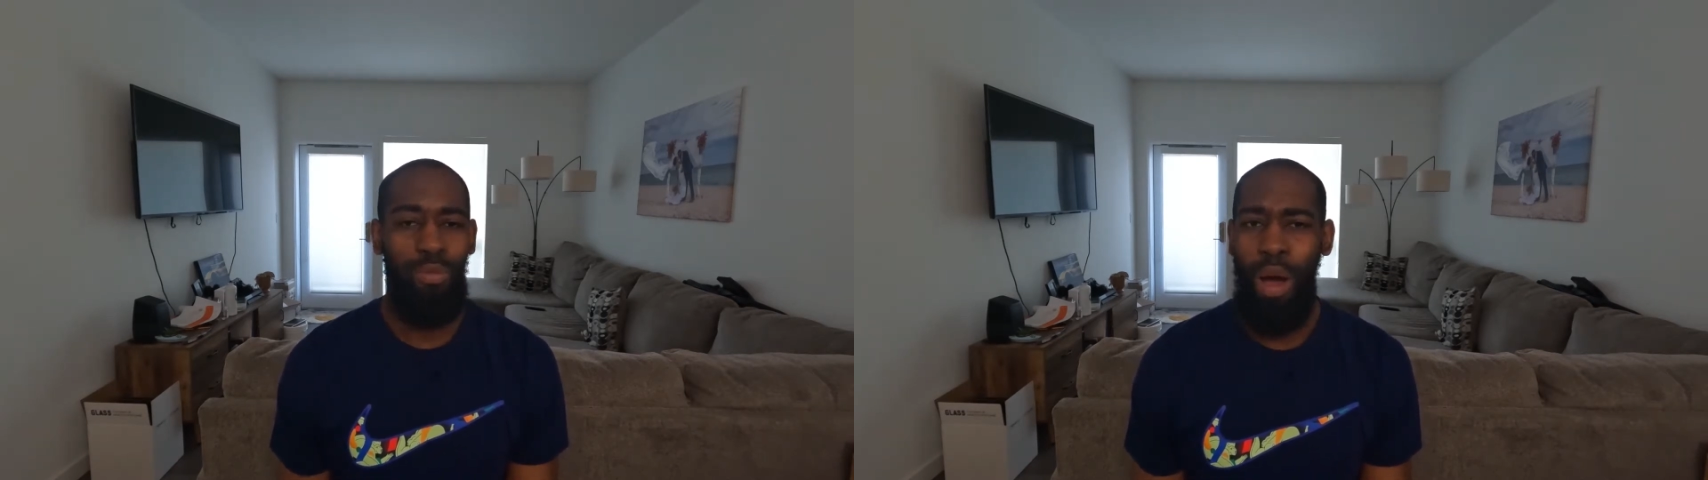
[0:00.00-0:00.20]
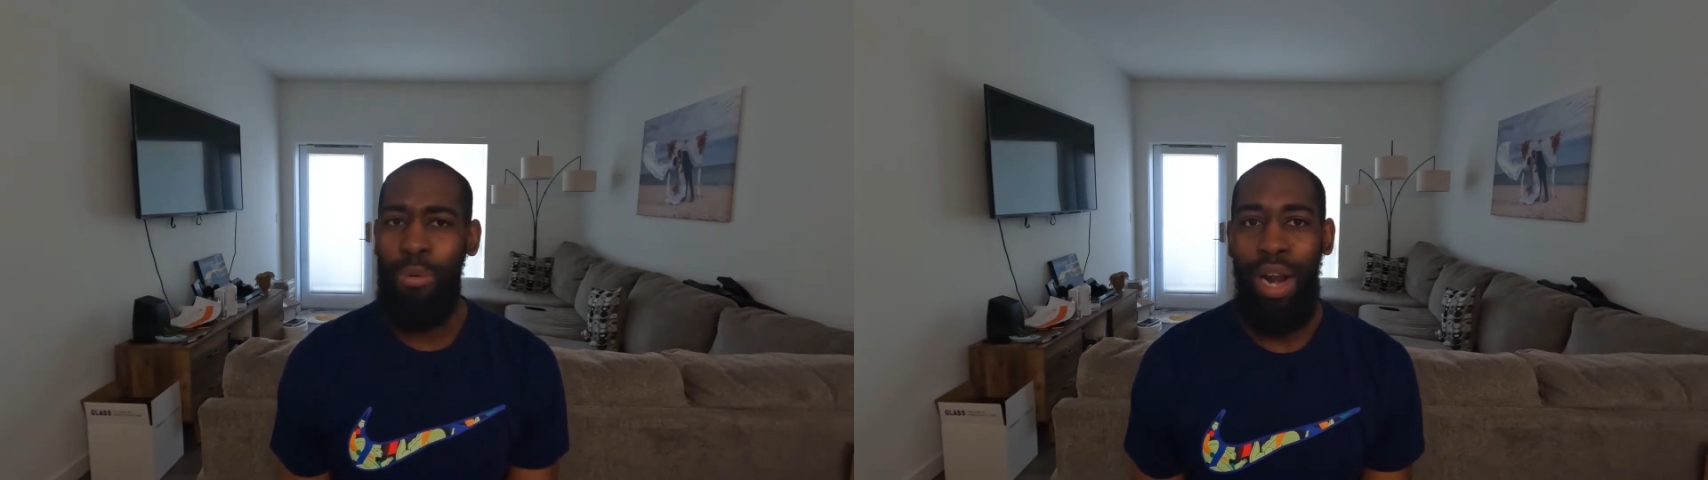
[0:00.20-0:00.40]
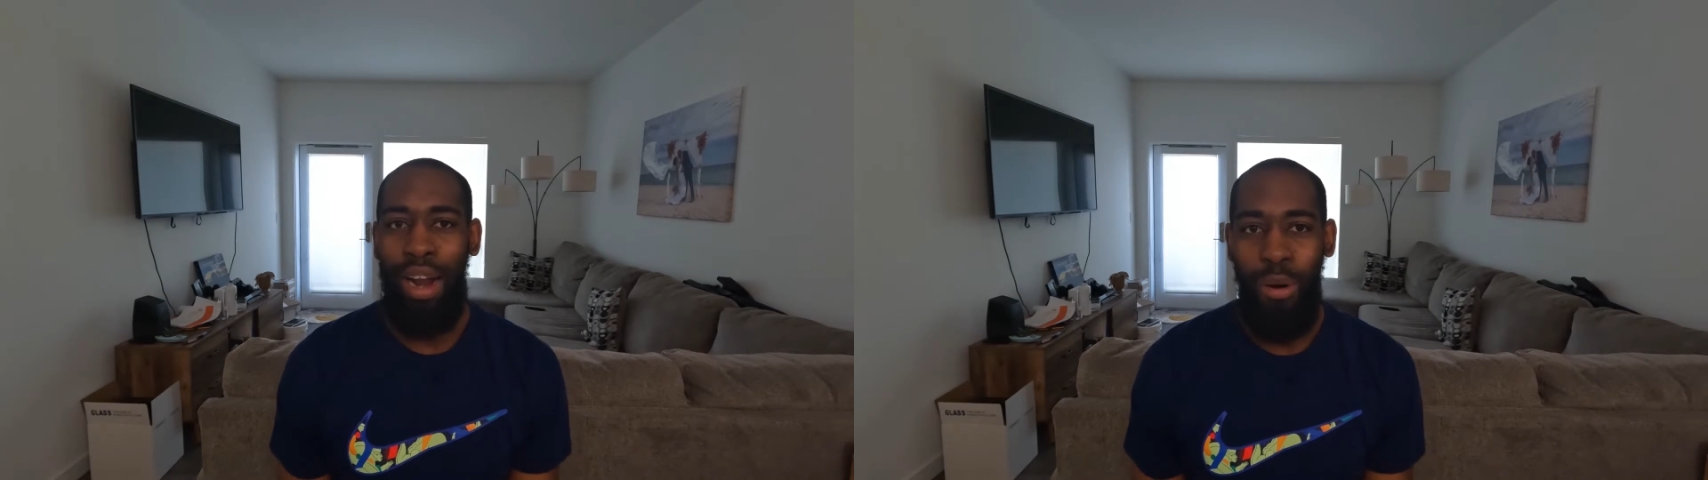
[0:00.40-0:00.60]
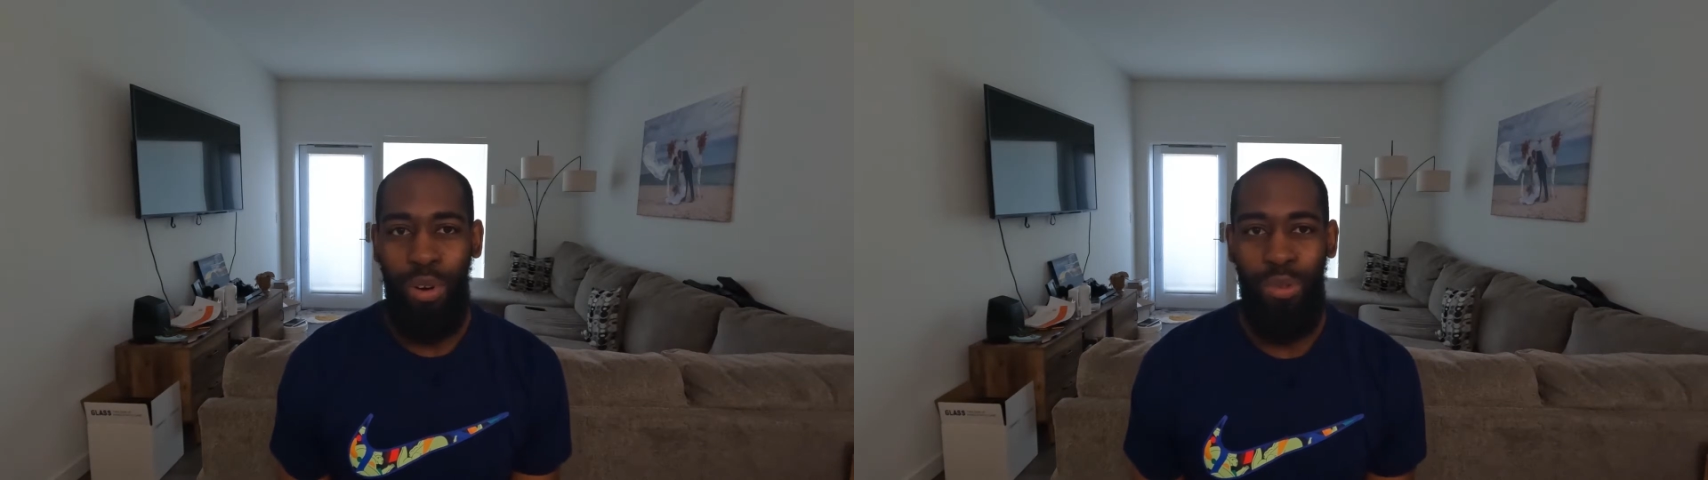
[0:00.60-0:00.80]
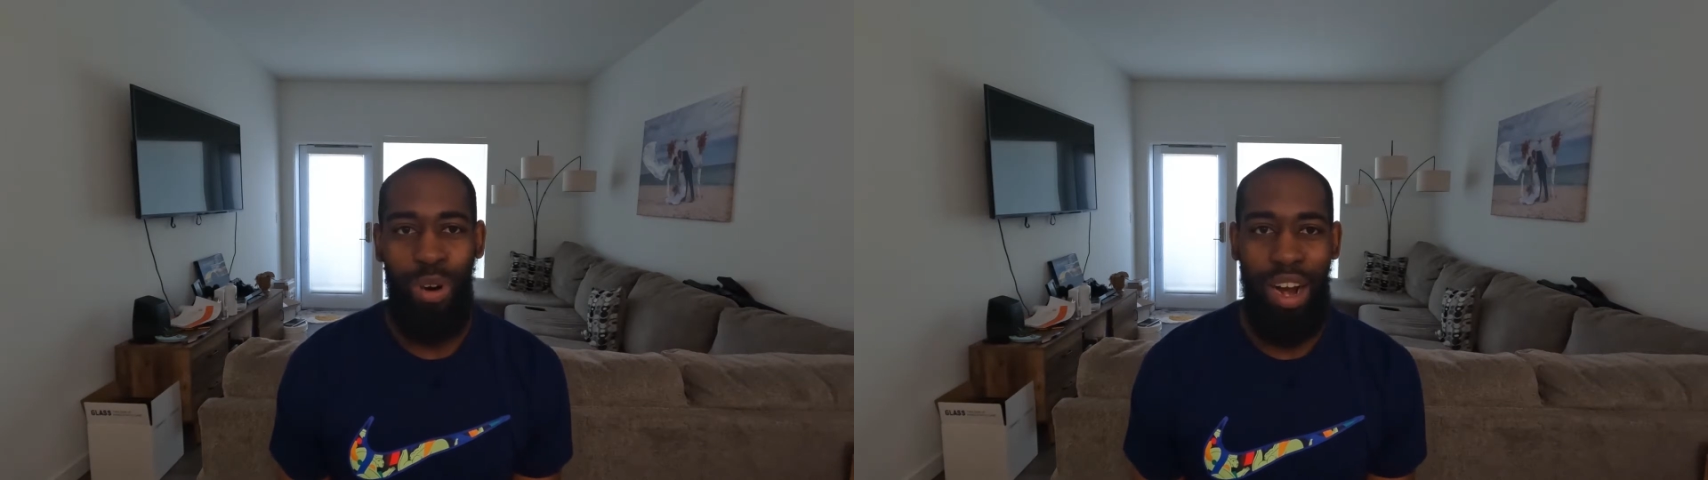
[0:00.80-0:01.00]
why would I not
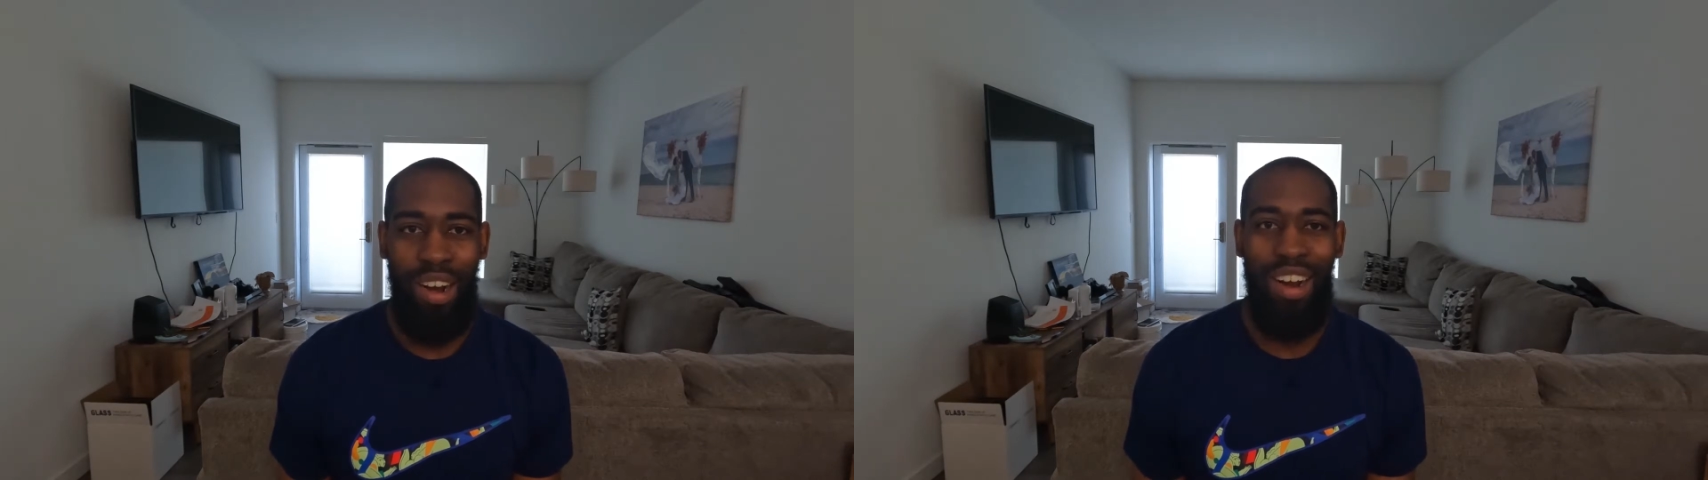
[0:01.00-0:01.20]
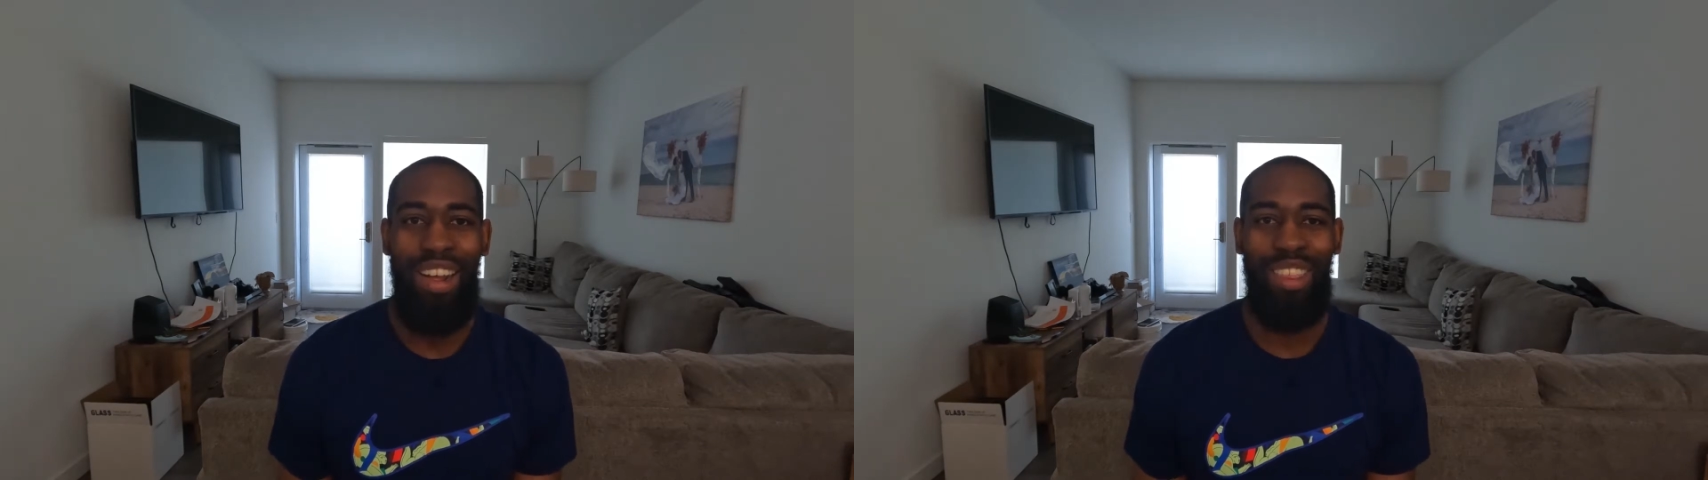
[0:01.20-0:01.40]
want to wear